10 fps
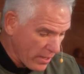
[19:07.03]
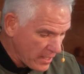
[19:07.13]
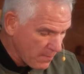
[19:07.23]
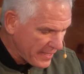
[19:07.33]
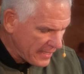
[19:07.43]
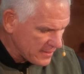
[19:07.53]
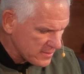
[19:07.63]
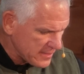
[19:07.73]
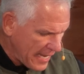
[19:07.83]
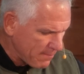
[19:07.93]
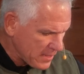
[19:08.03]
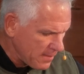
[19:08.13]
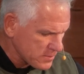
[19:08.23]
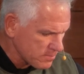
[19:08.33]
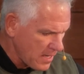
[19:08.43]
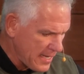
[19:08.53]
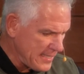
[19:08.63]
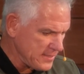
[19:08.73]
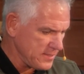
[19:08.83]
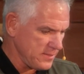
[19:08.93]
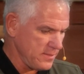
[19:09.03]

Anybody's name come to mind?